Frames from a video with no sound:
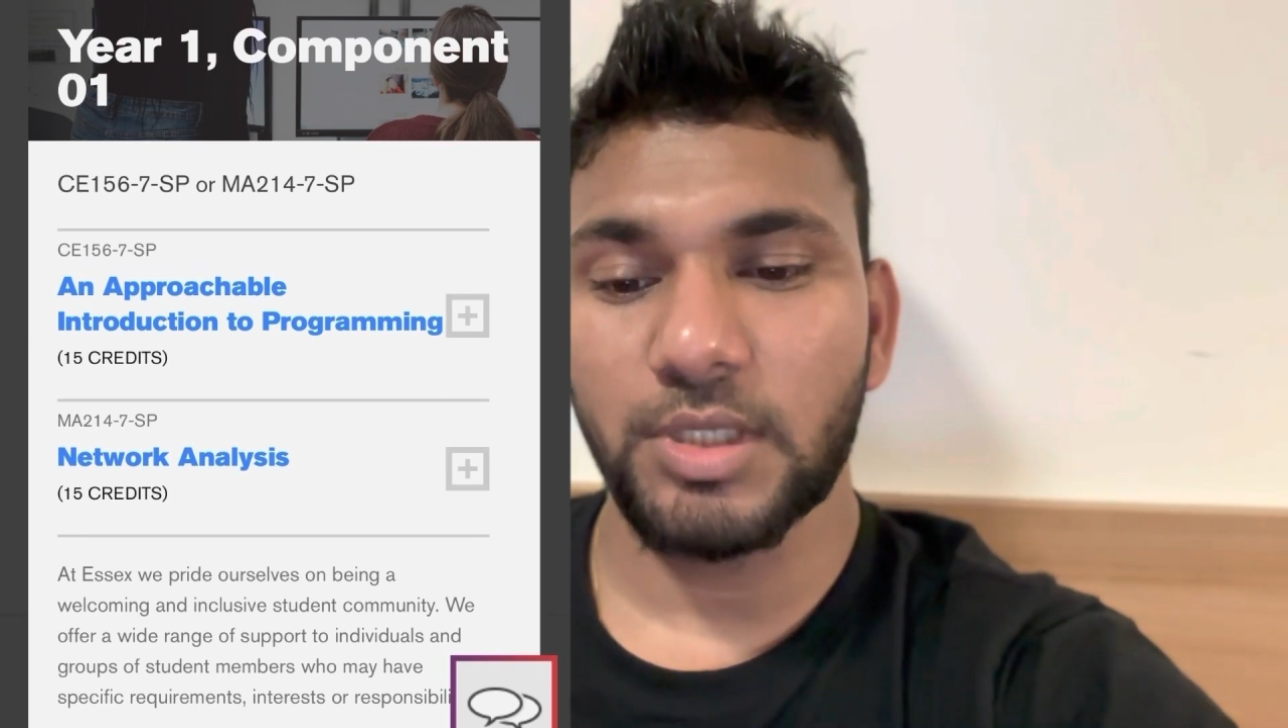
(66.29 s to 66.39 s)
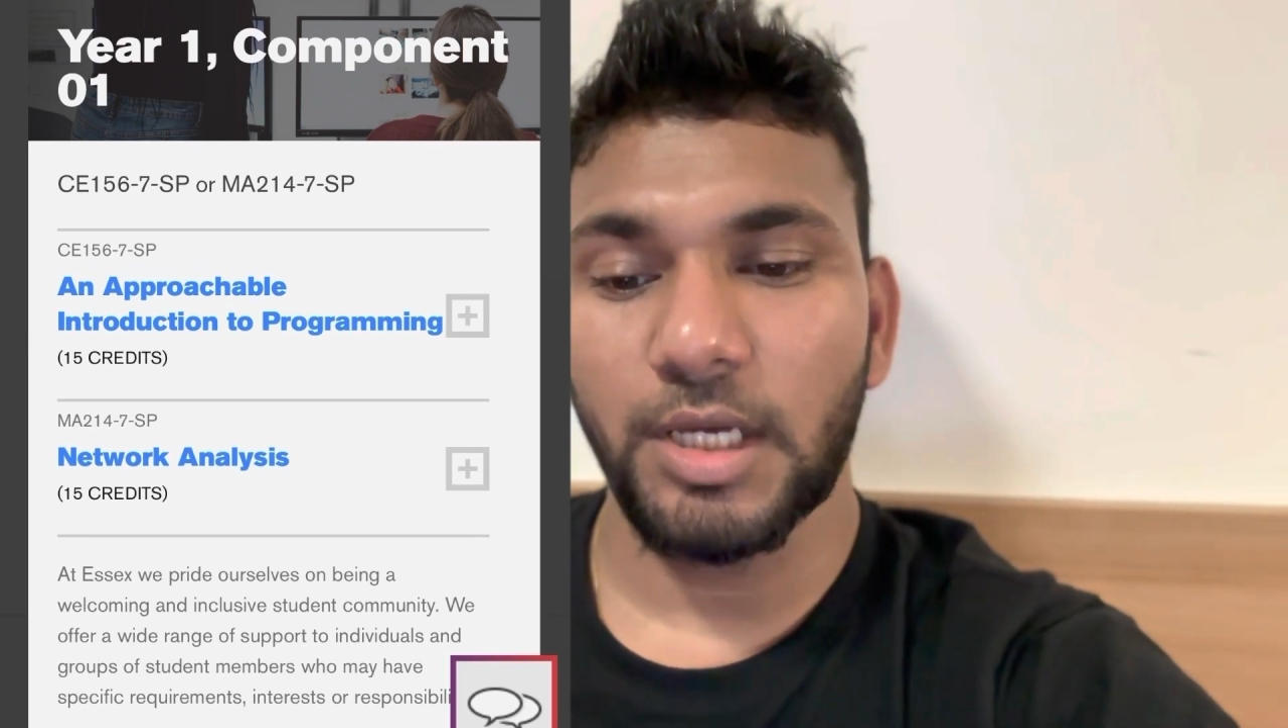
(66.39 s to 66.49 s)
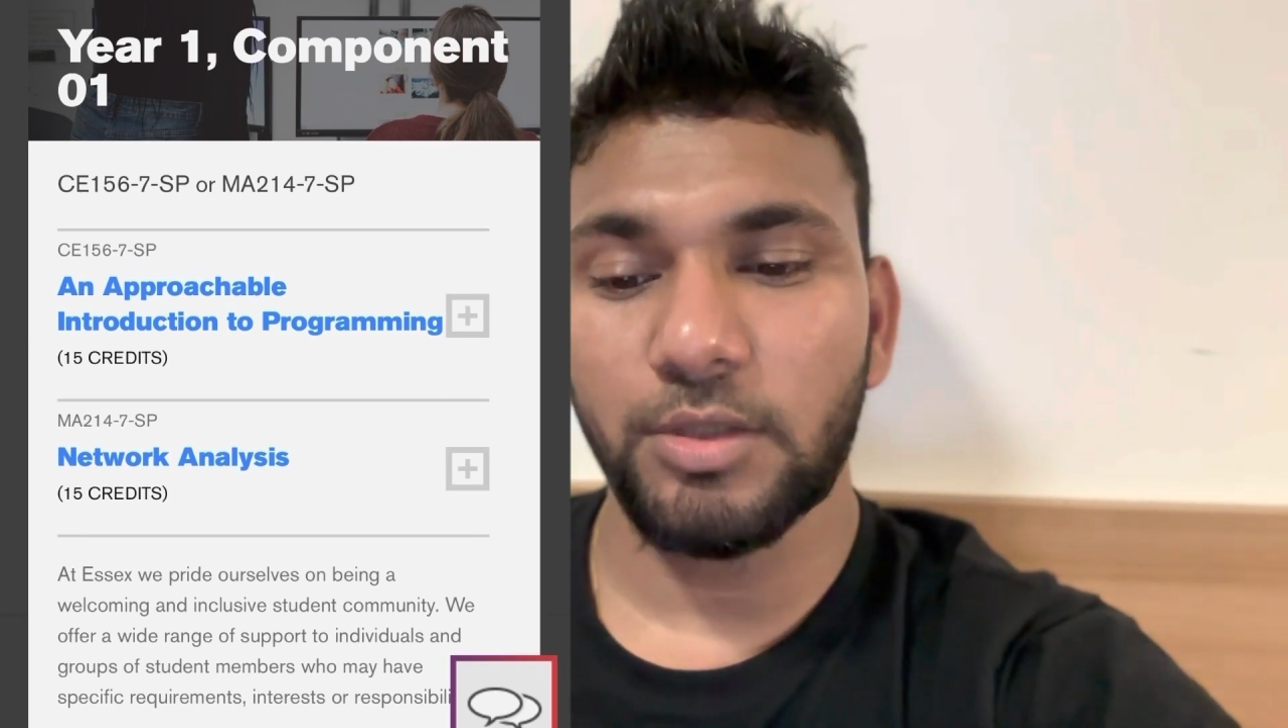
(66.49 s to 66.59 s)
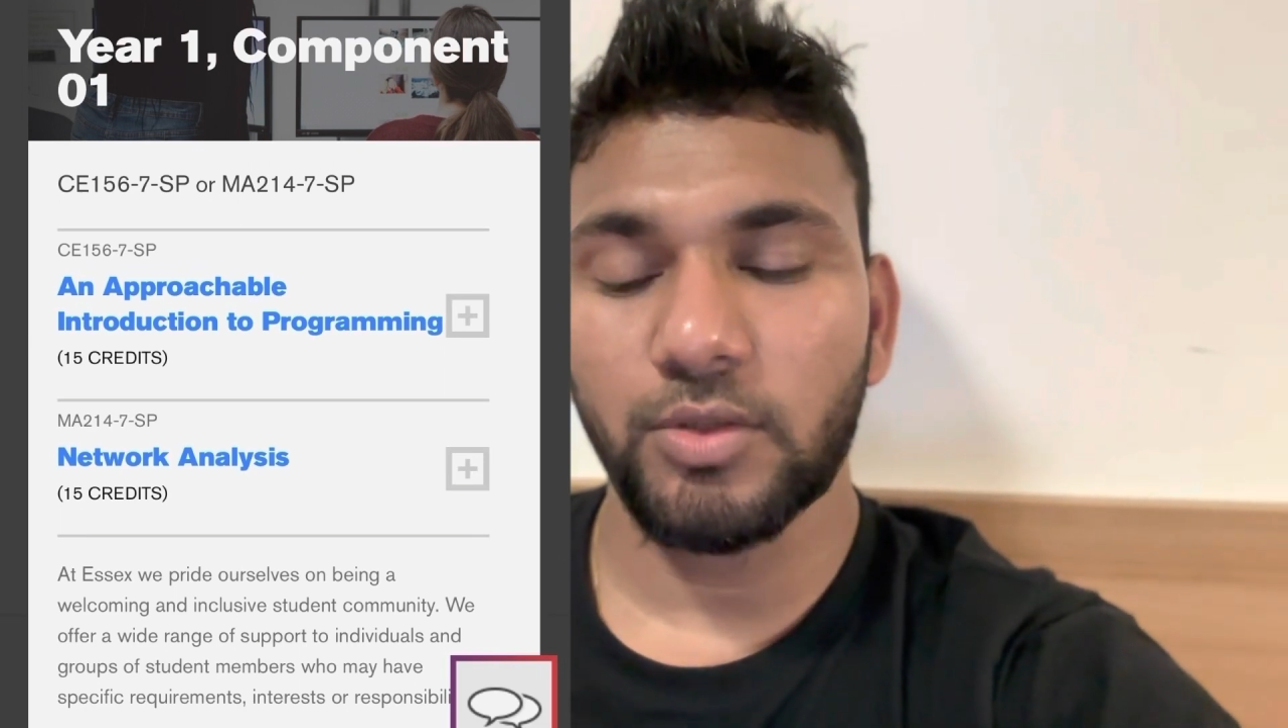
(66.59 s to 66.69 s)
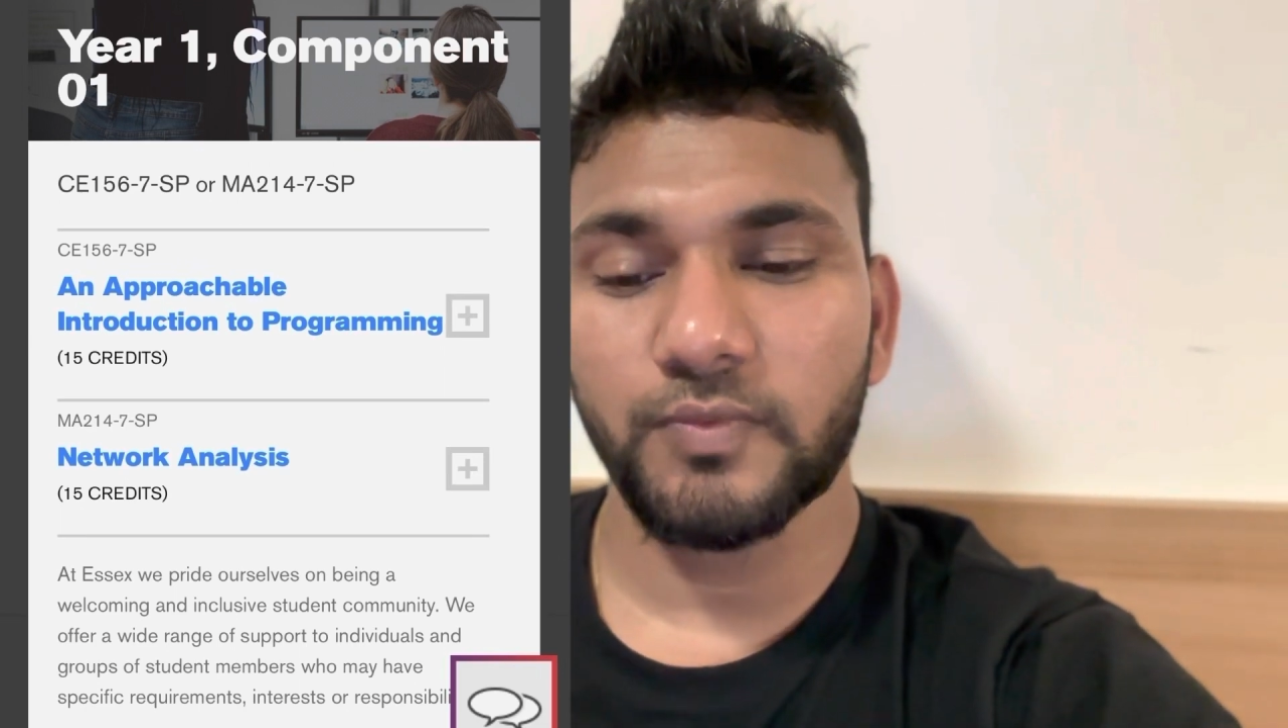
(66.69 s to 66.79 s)

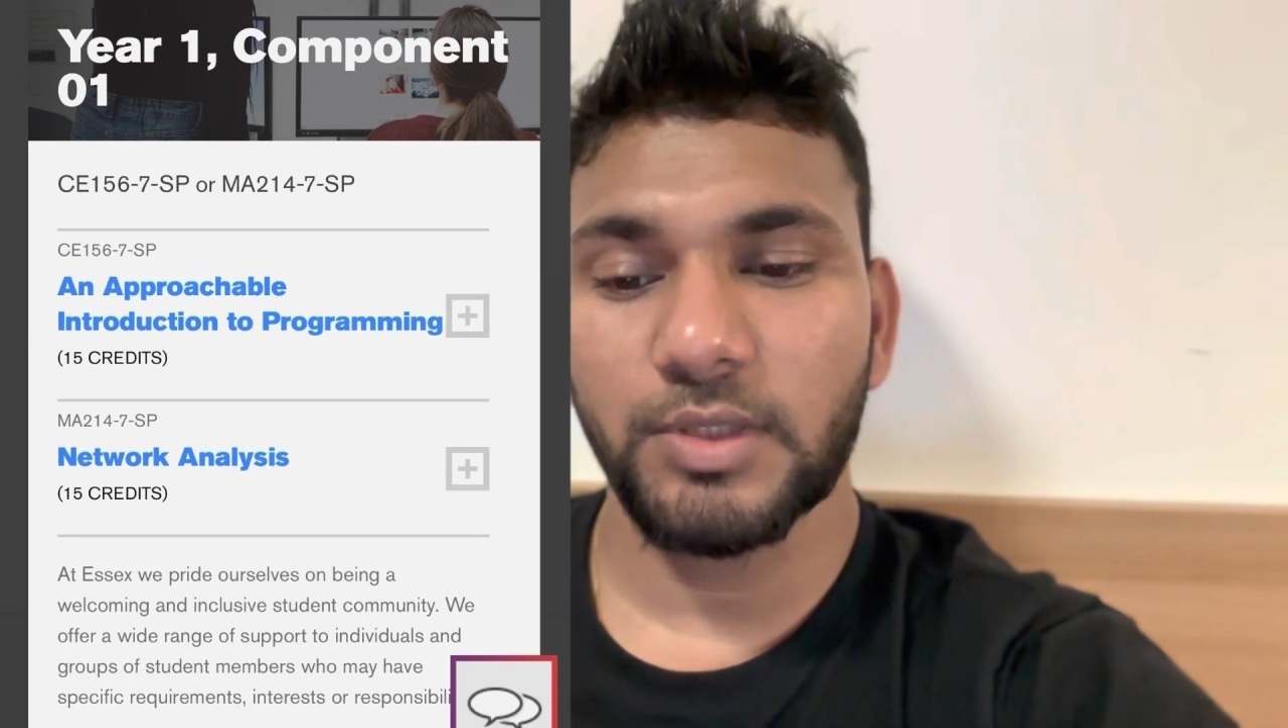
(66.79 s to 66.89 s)
any of